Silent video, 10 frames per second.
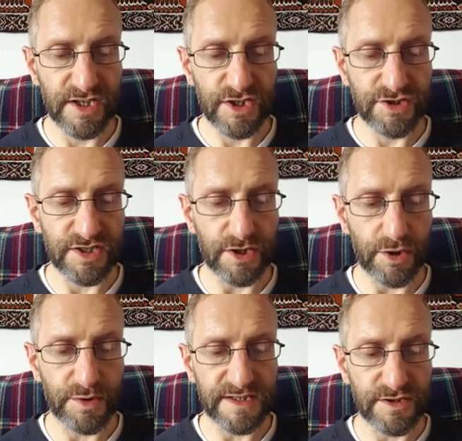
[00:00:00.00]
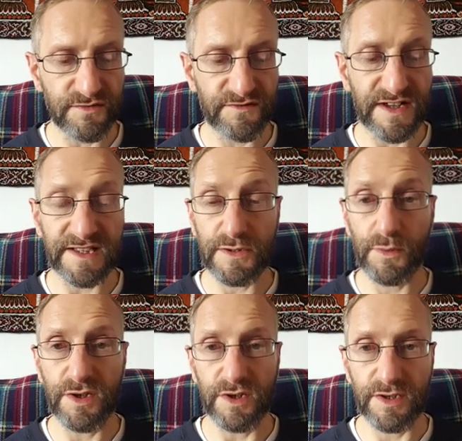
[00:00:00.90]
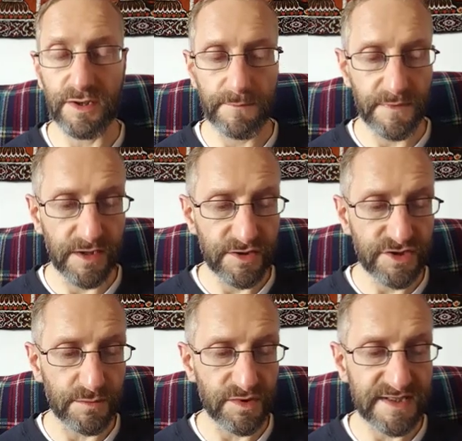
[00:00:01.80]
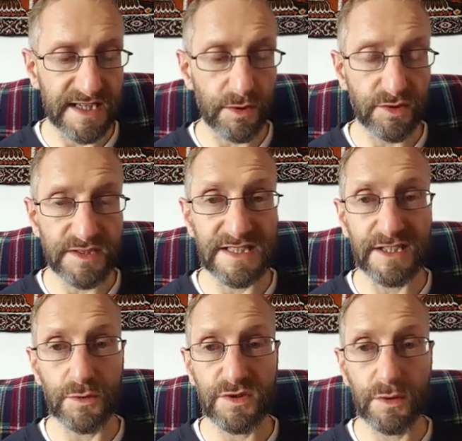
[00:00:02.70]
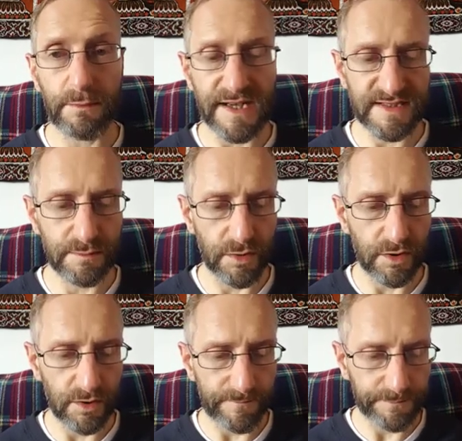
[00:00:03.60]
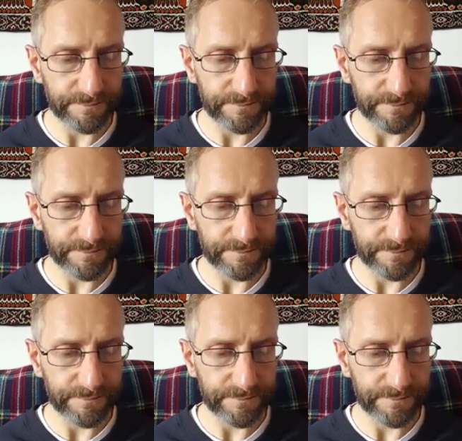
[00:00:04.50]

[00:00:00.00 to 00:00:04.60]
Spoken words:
She'd already done valid work. She must now continue to amass more.